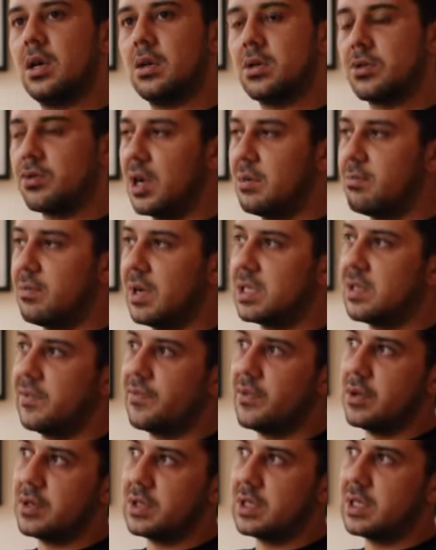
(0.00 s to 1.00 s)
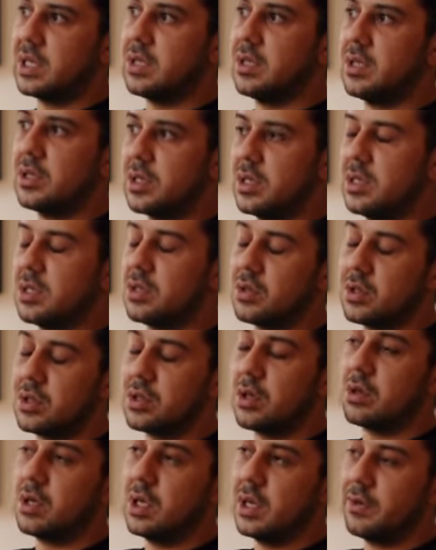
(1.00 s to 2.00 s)
and I was writing massive long sentences or
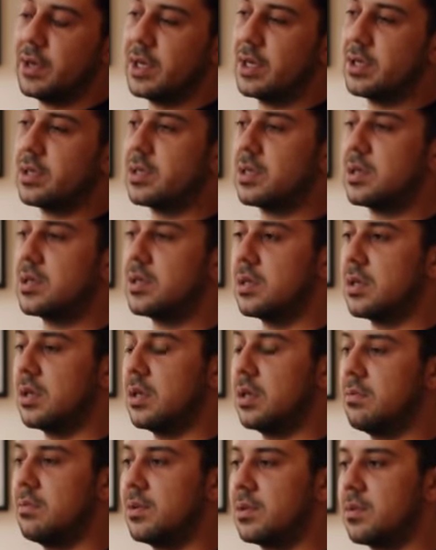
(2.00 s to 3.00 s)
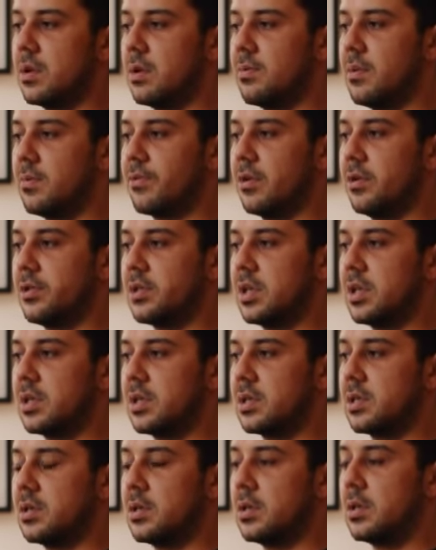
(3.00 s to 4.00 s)
song lyrics, was one of my
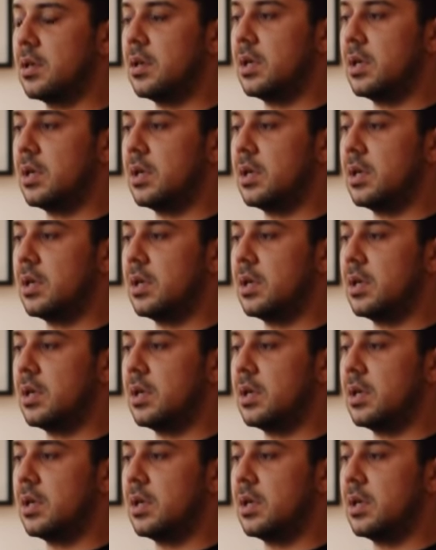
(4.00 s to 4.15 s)
projects. And